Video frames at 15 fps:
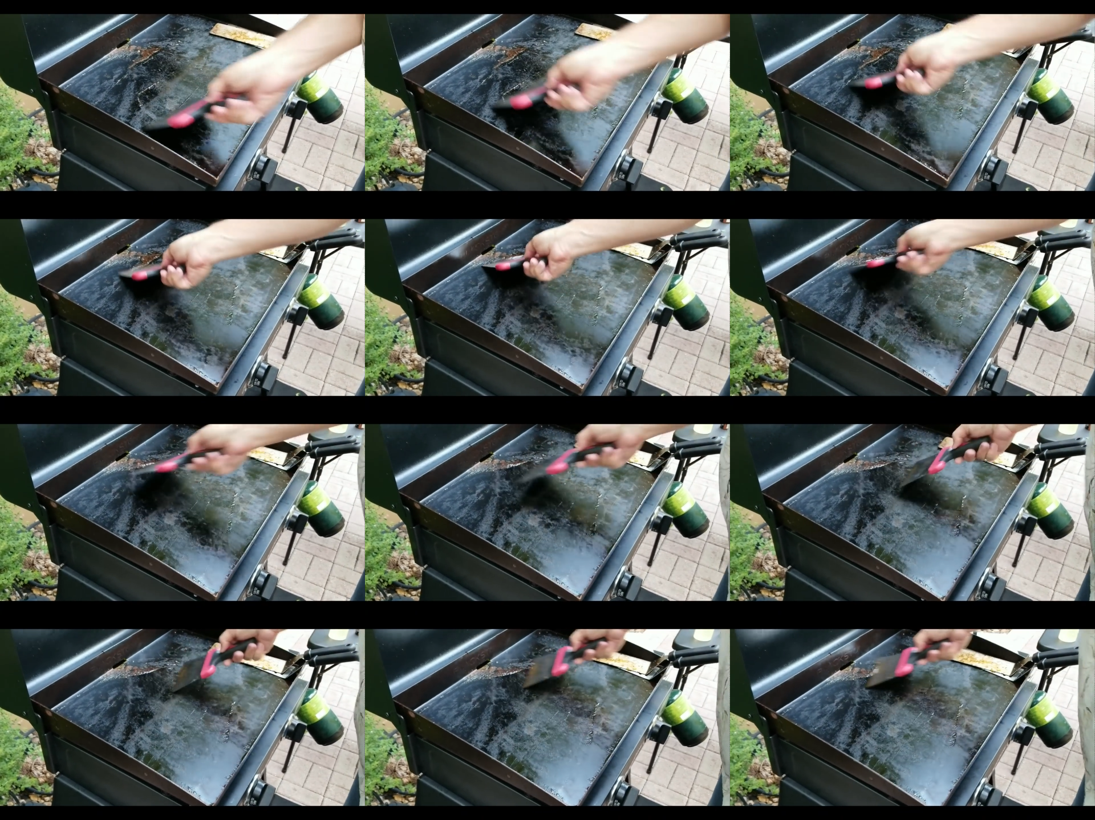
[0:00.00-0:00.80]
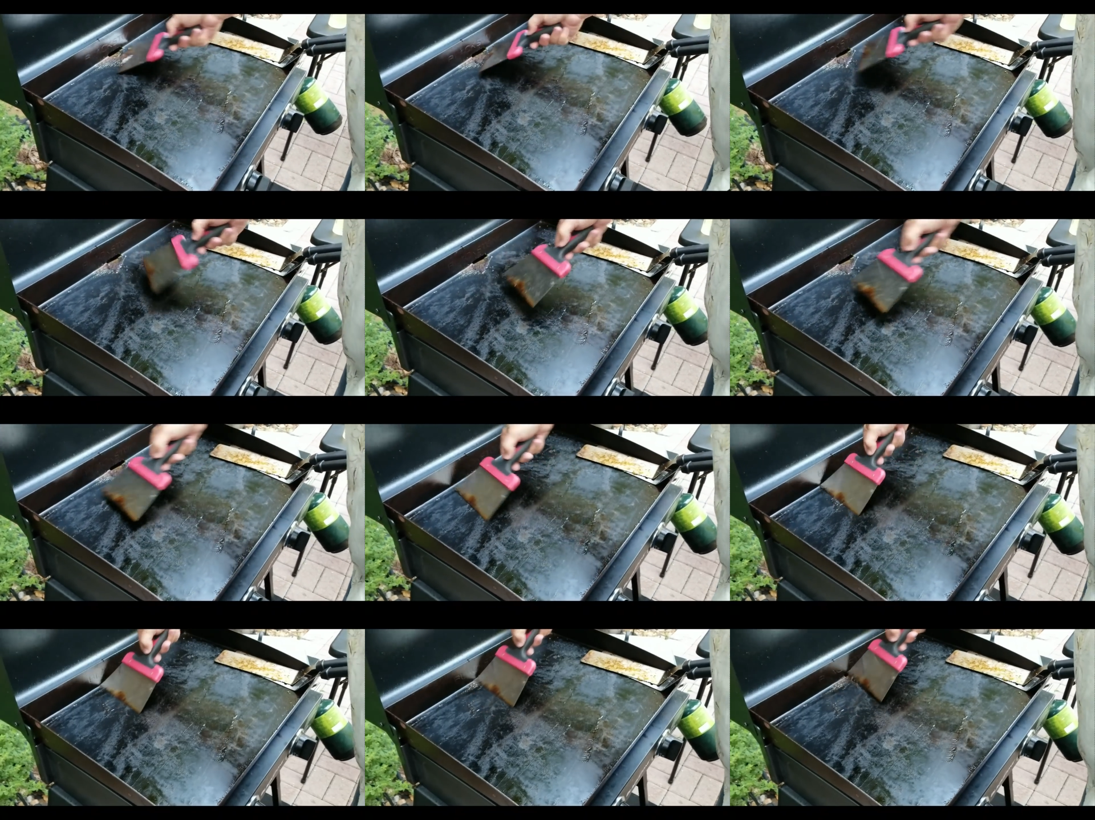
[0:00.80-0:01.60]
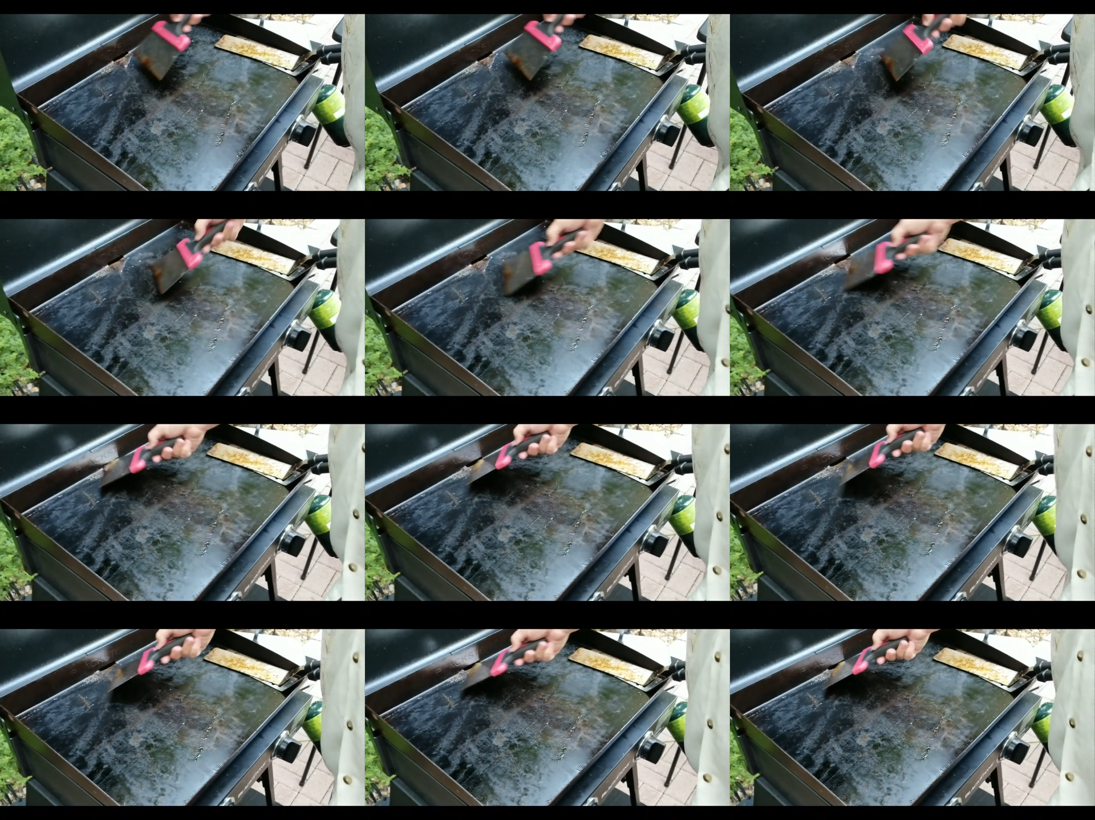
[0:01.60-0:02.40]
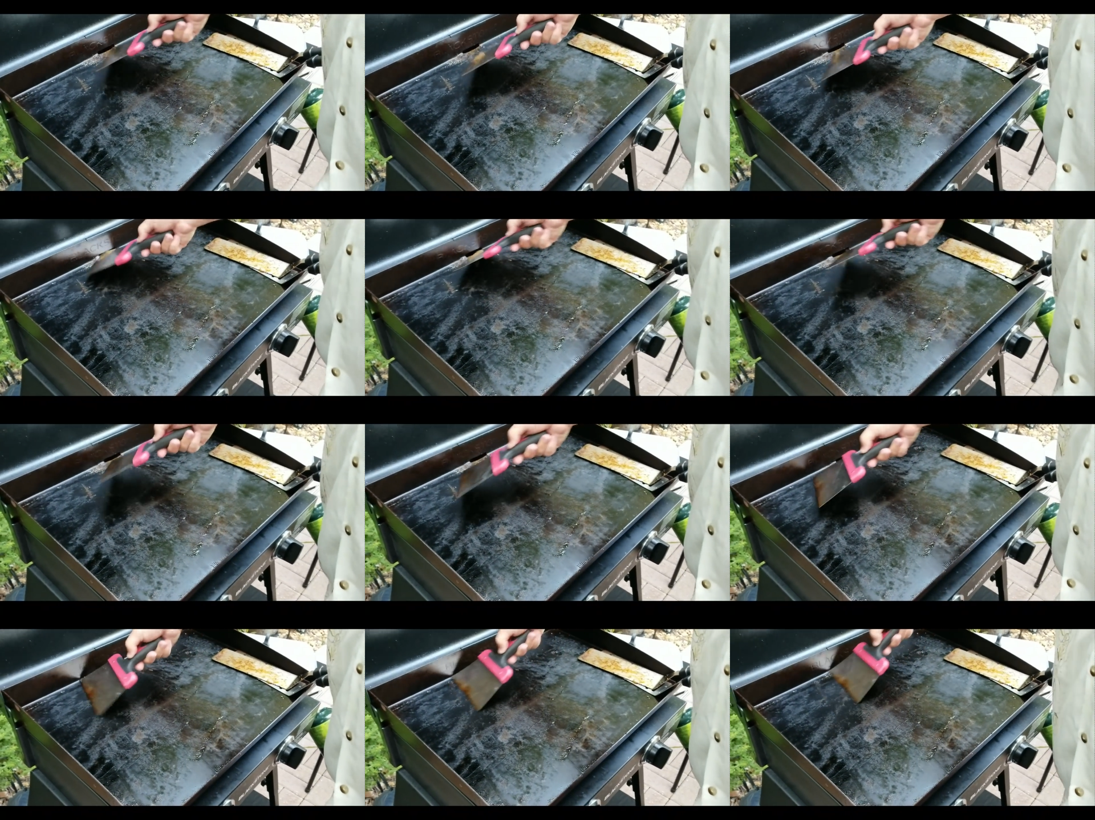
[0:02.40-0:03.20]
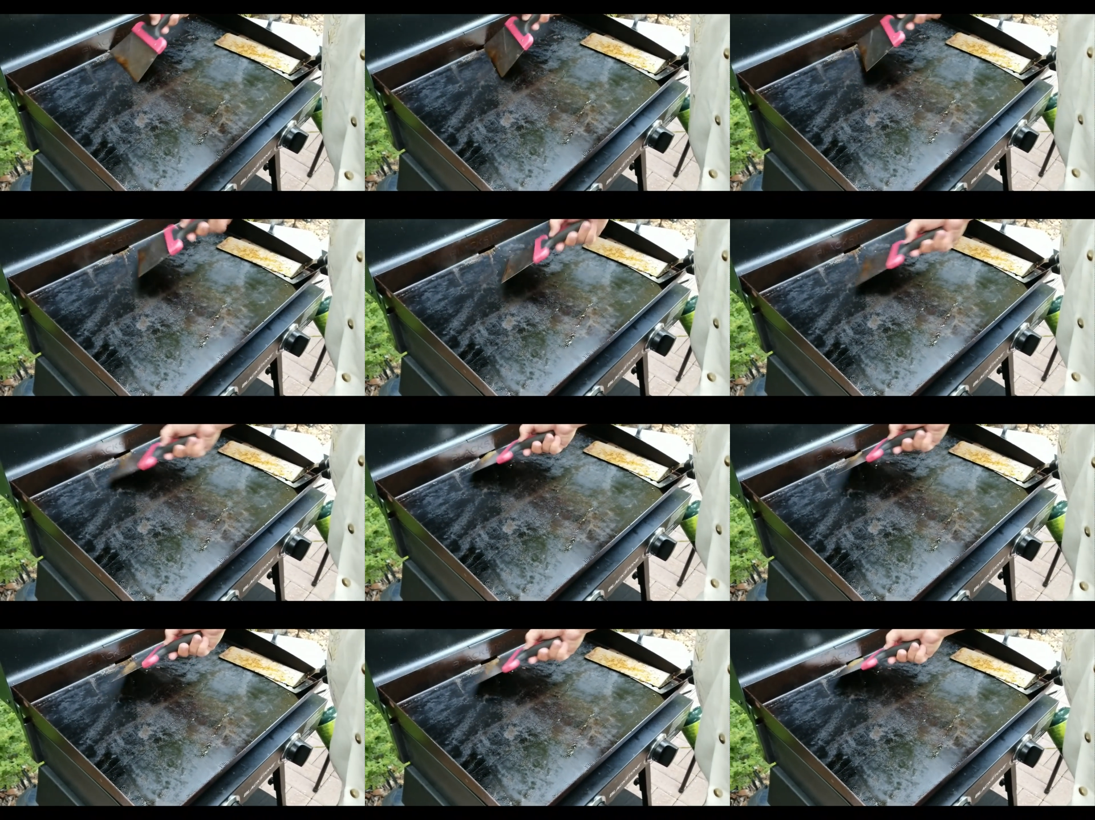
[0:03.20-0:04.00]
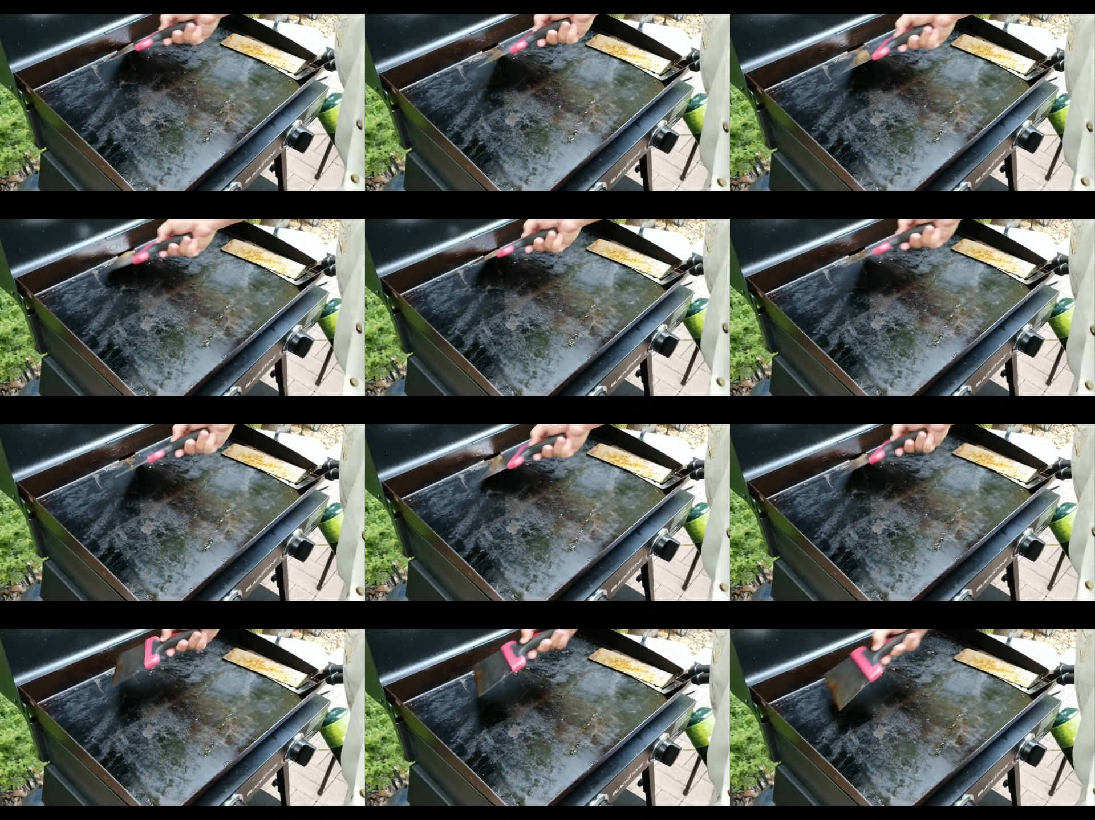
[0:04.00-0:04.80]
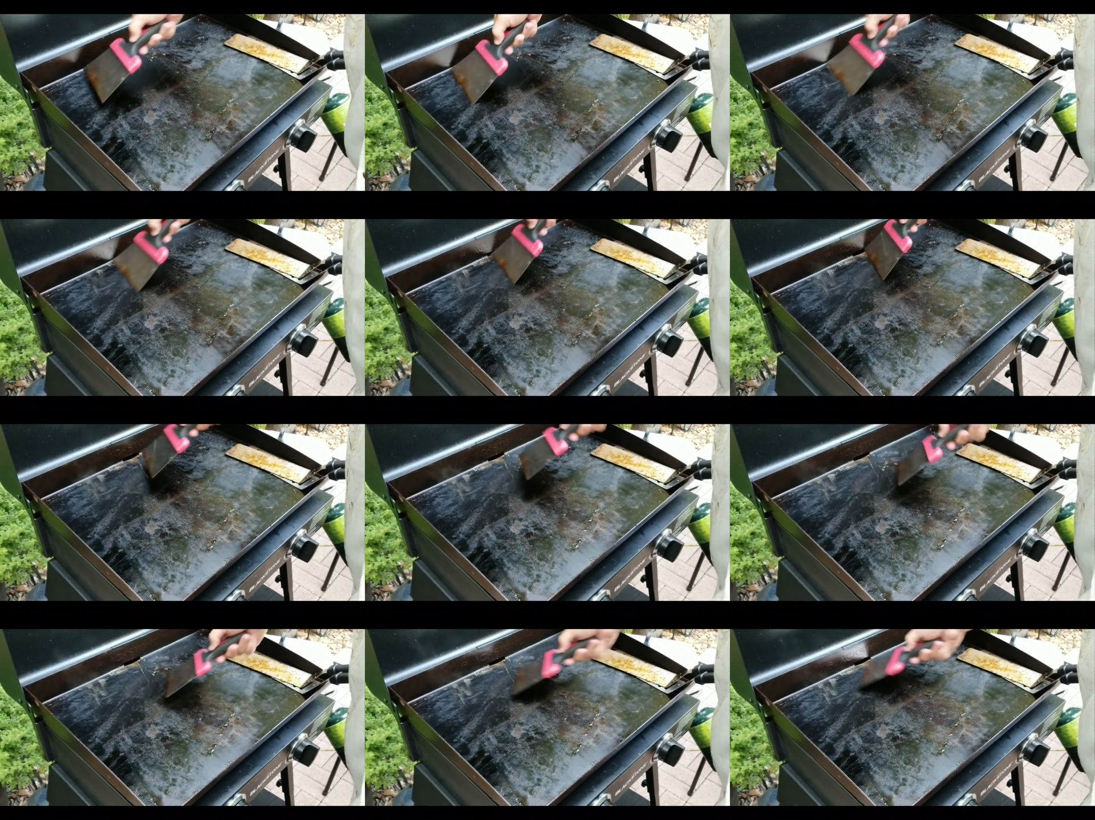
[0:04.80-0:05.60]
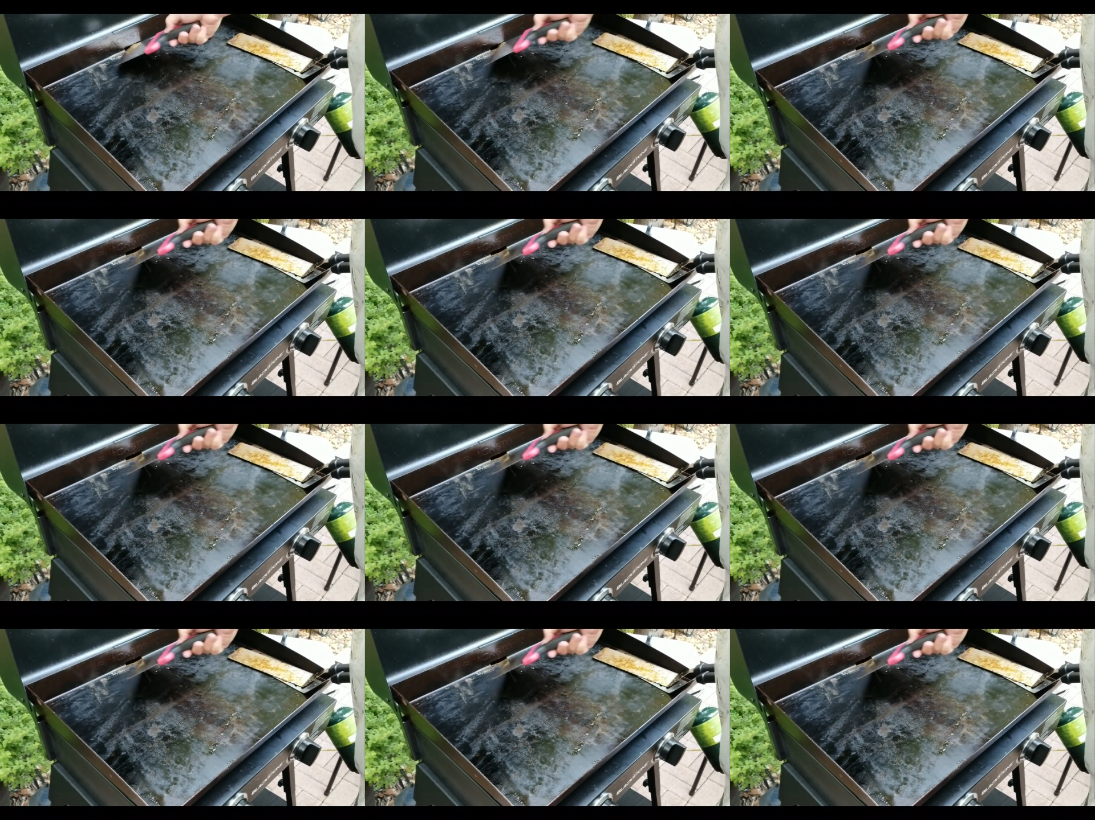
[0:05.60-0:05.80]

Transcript: [unreadable: no face in view]